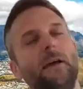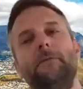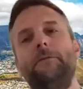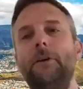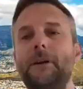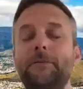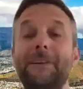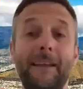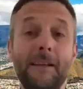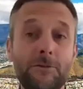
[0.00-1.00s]
very different
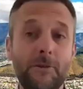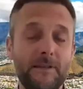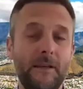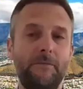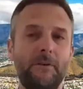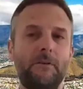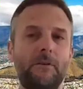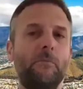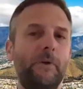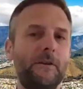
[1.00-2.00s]
industries, even
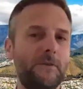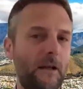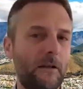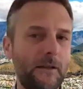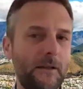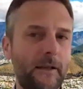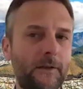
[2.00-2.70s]
compared to healthcare,